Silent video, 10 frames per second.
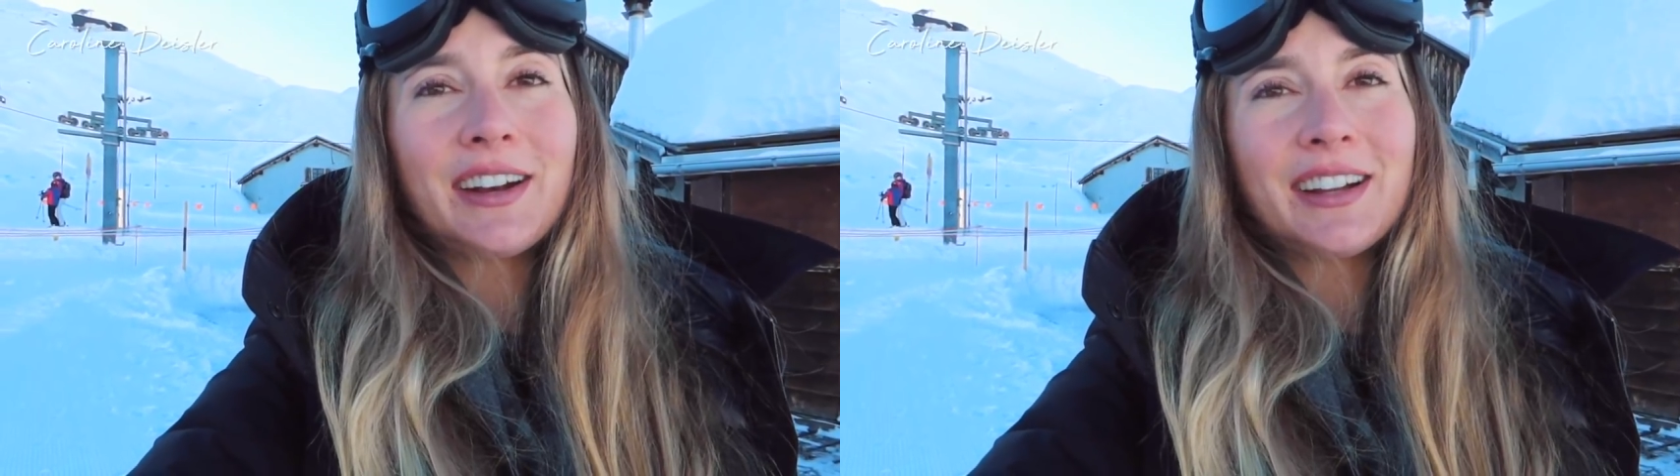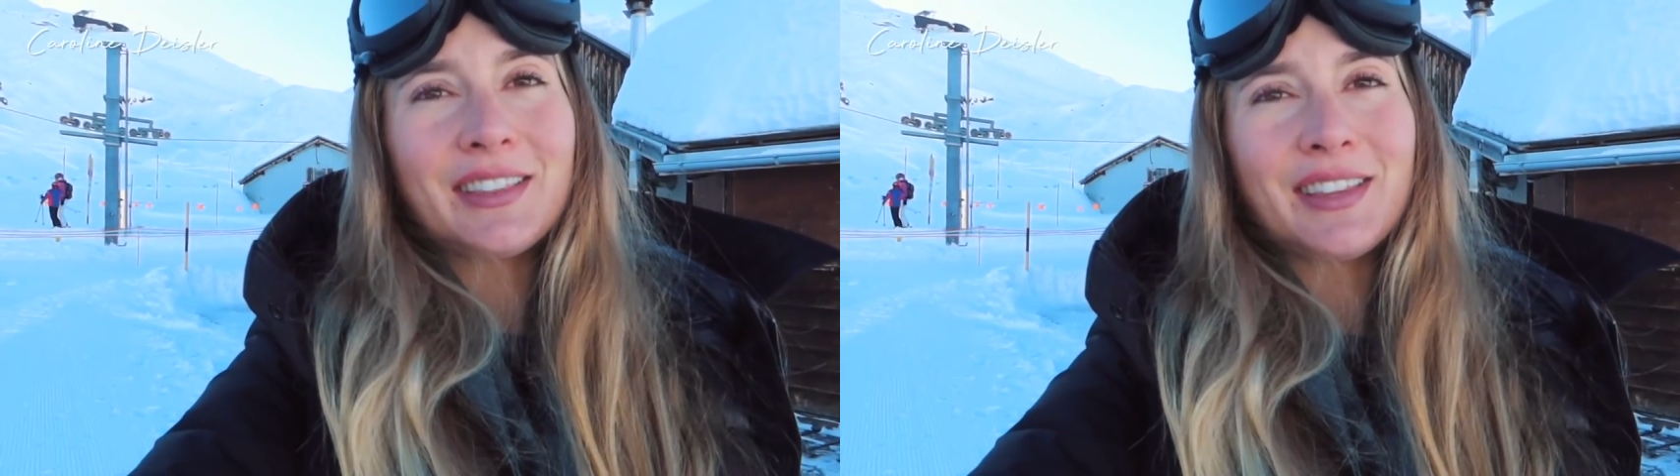
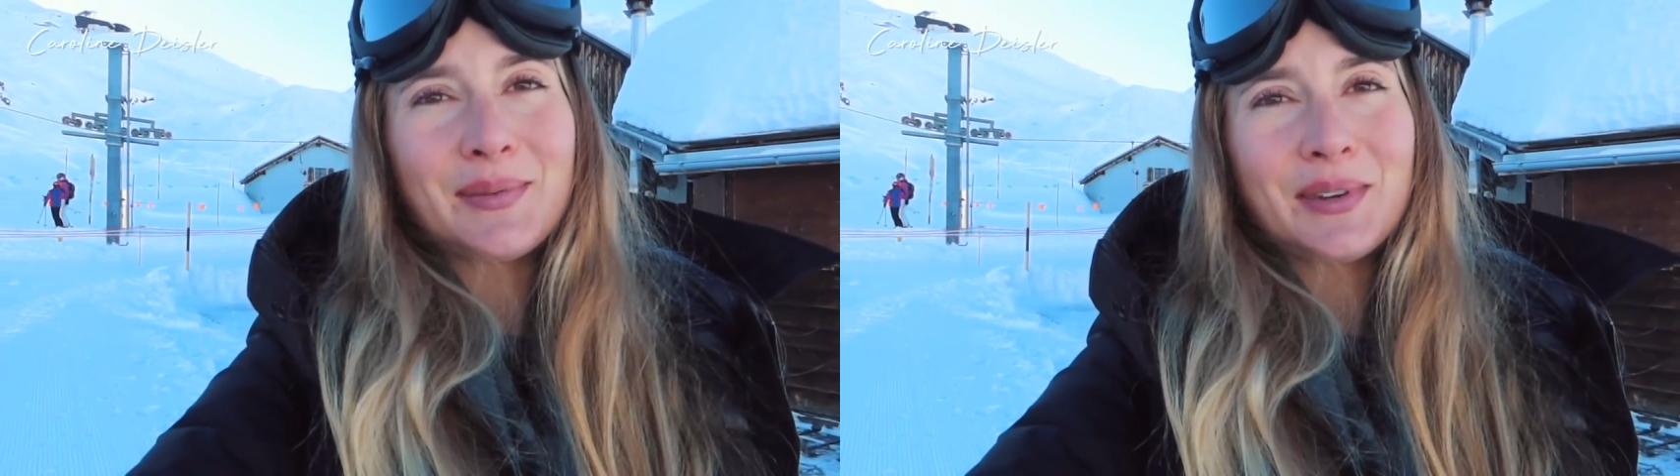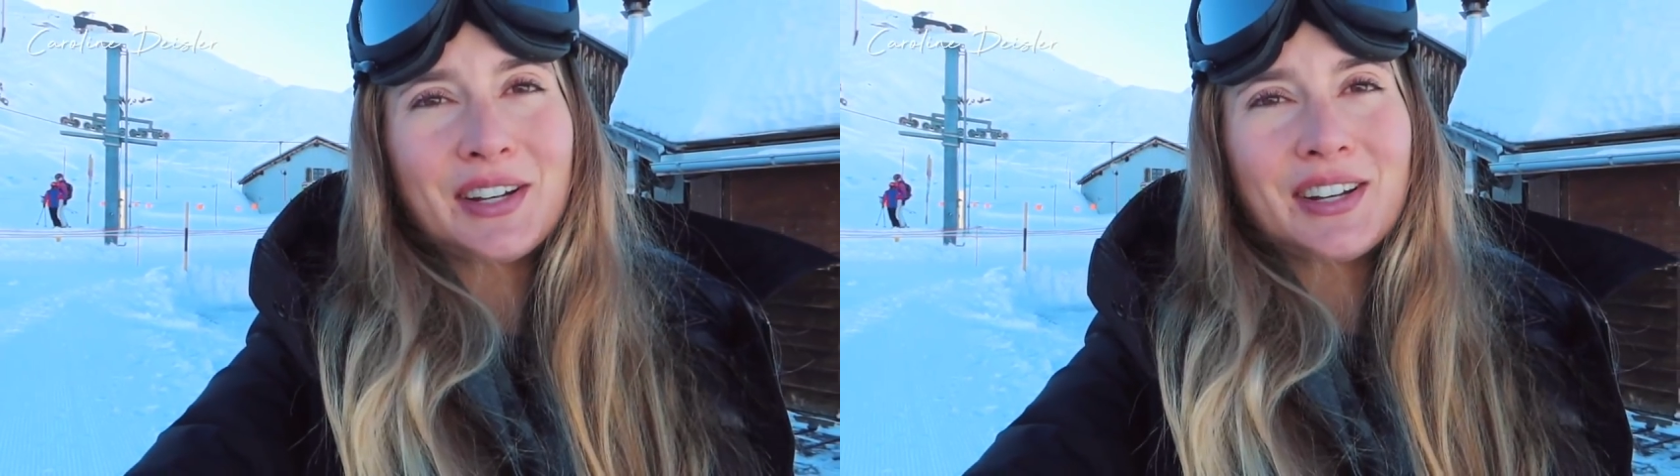and I think
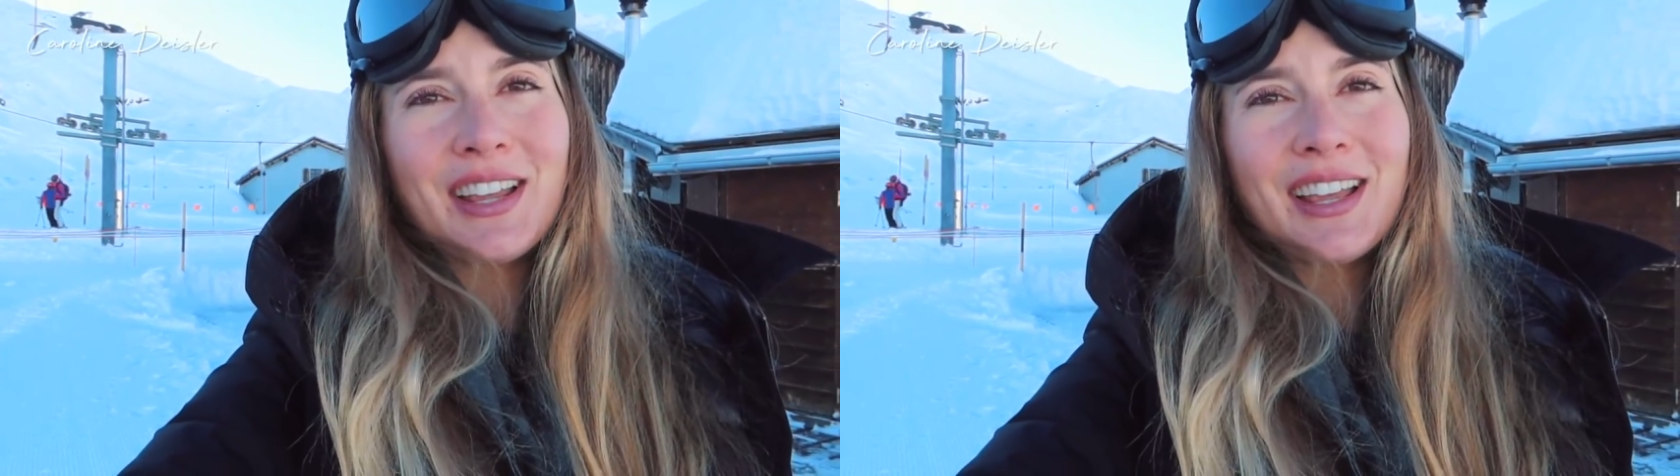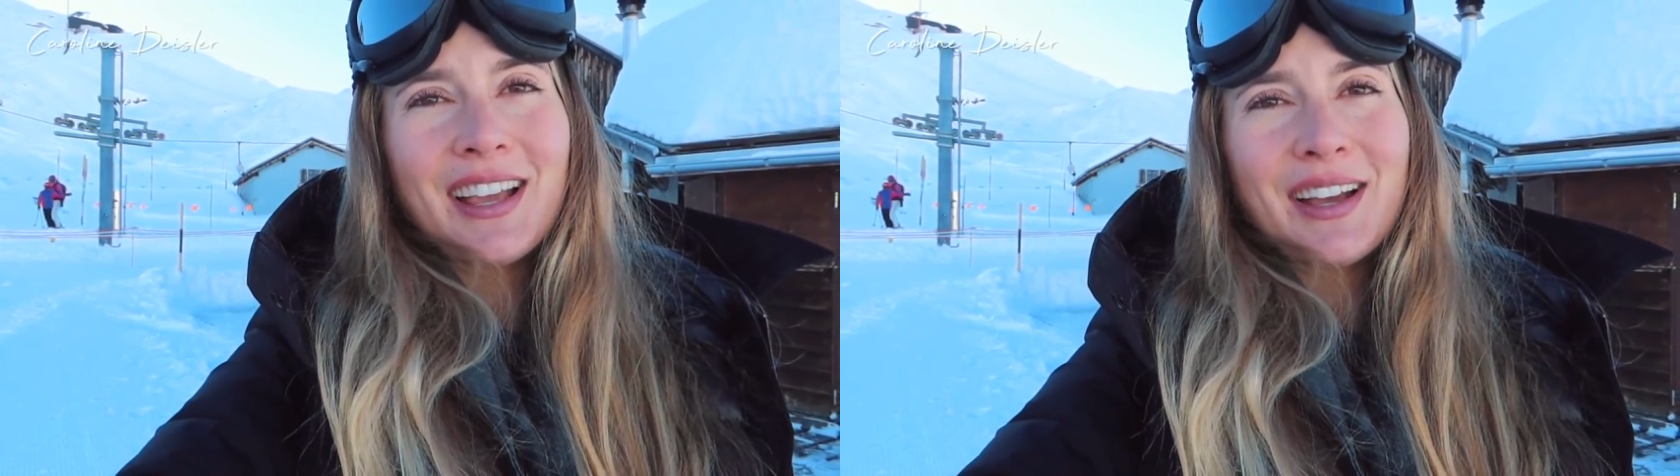
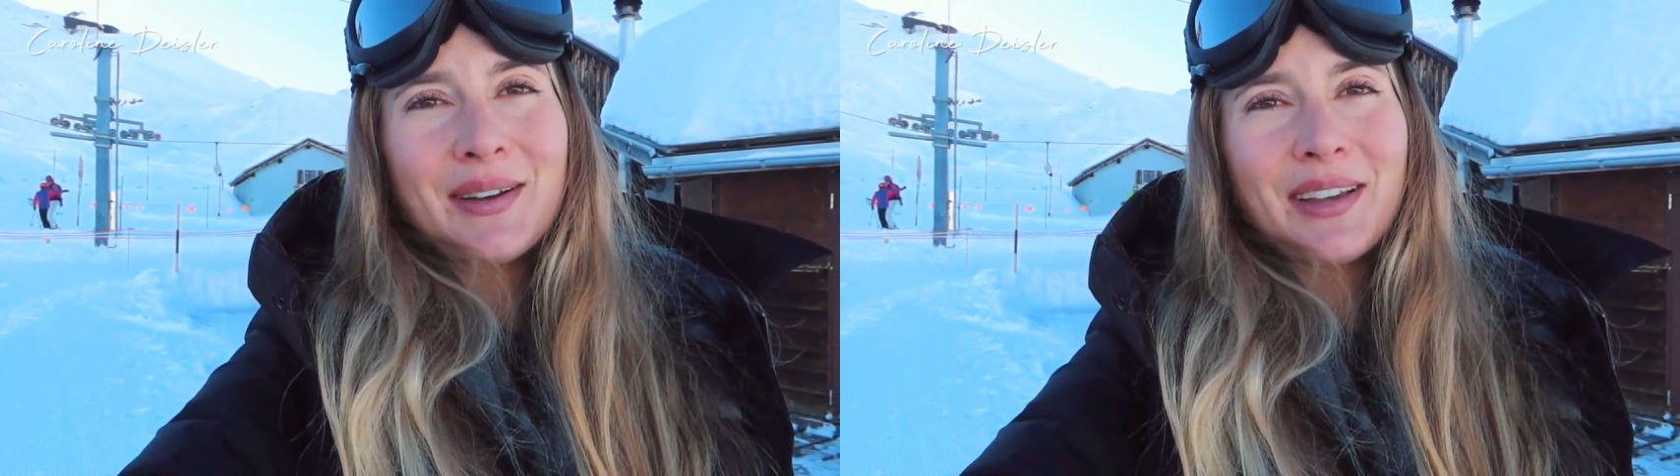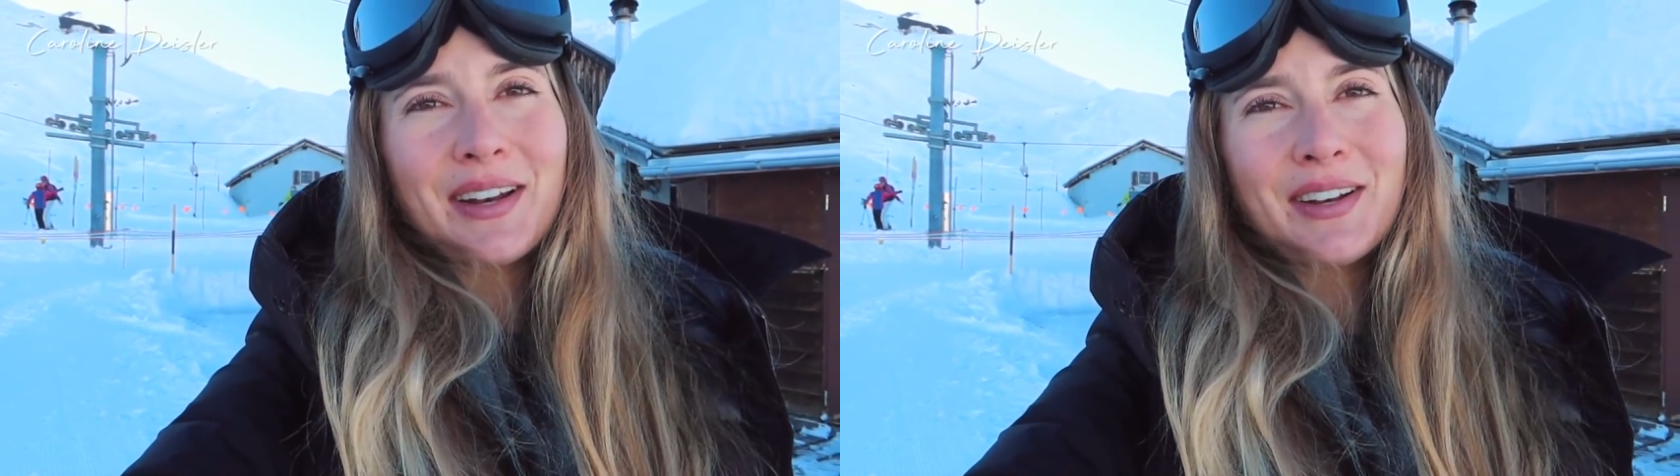
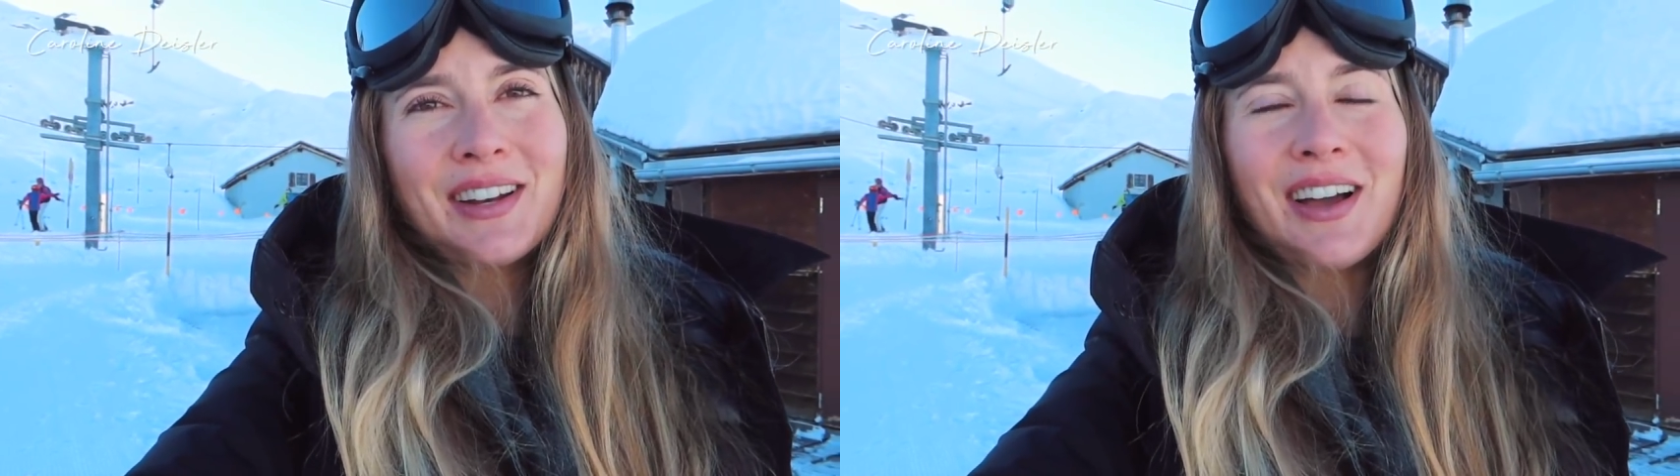we can